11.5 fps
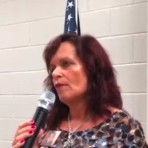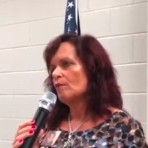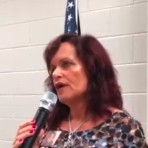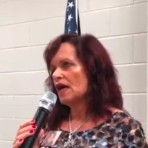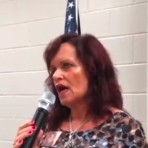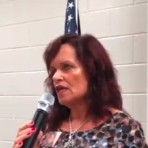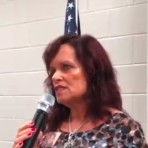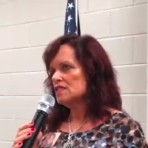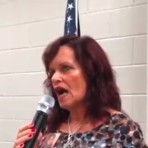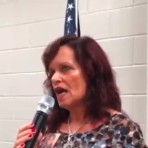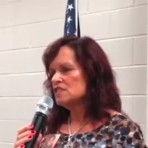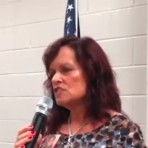And
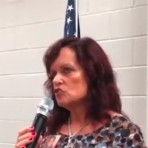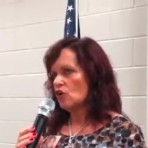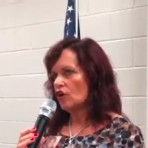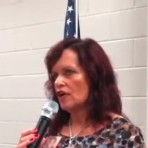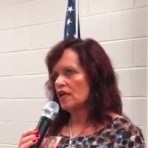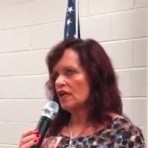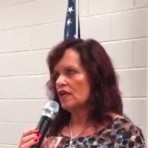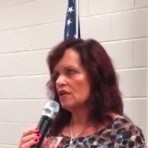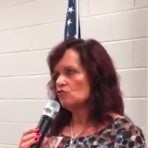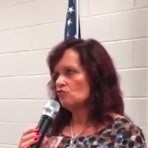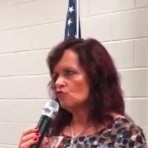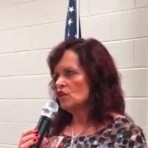because I started
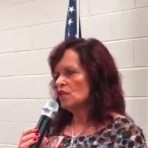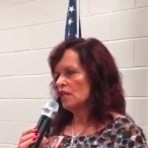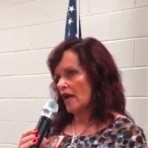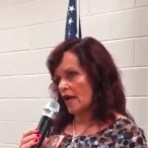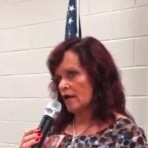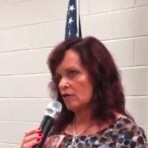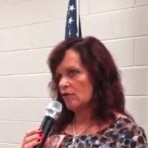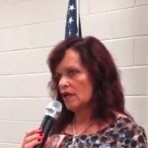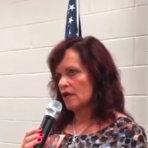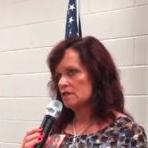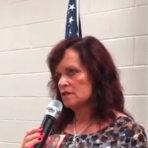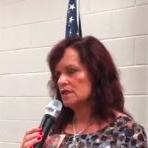getting real
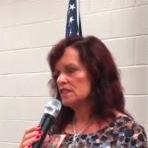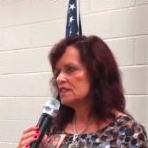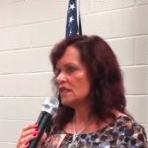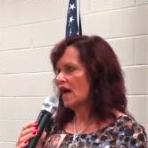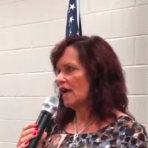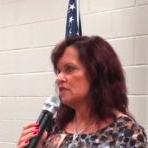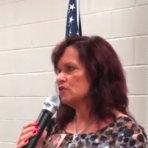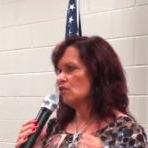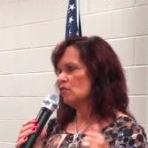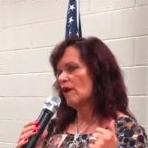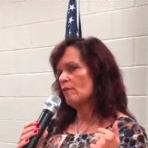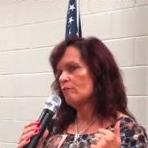angry, this guy
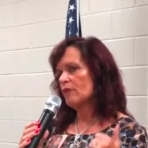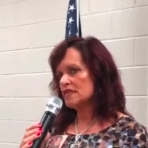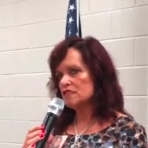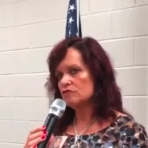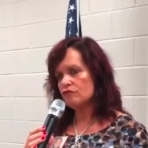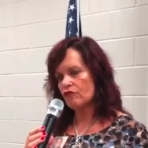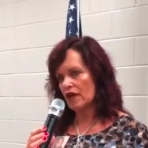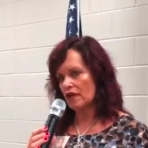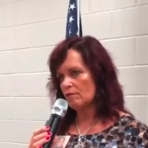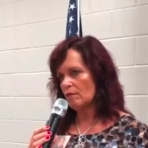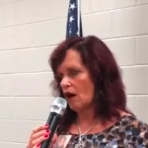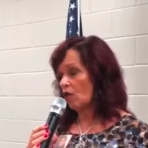took my best
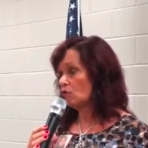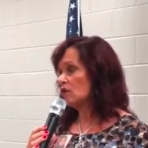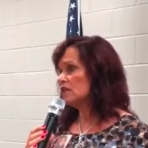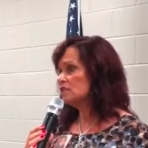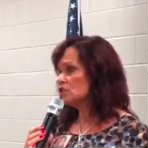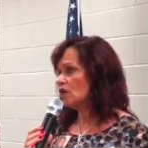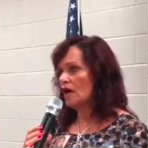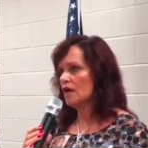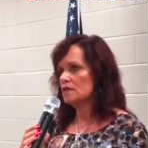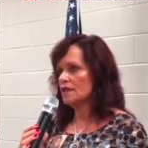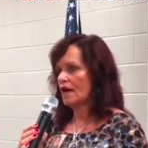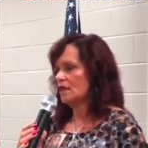friend, my only
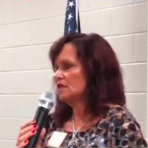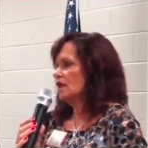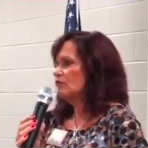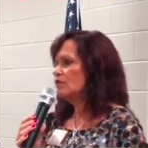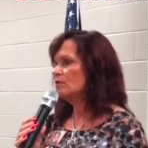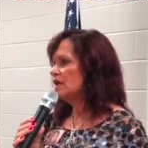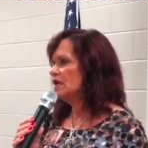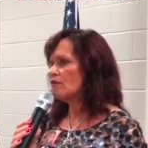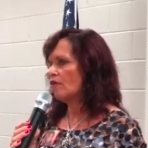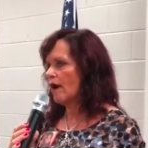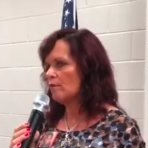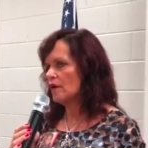child. I'll never be a
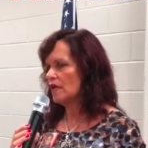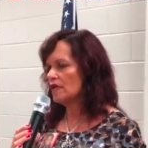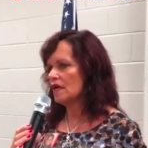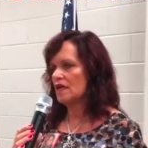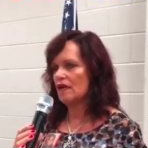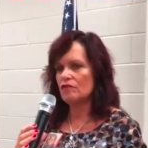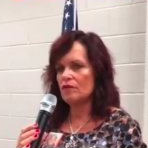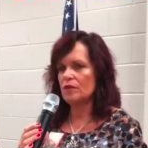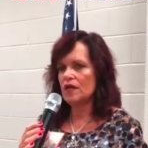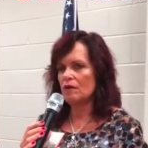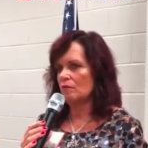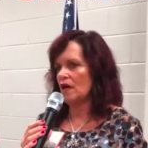grandmother, I'll never
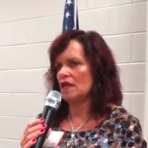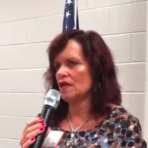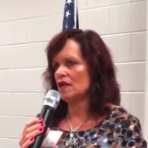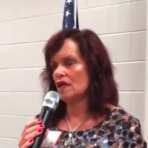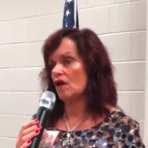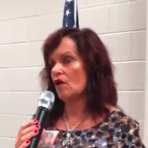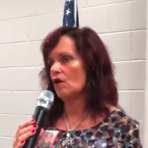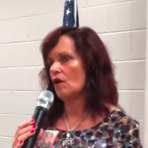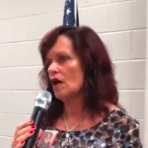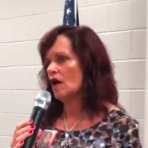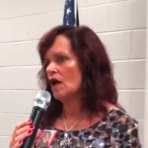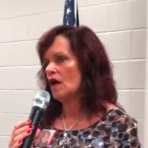be a
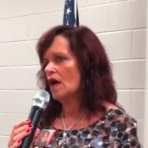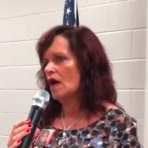mother-in-law.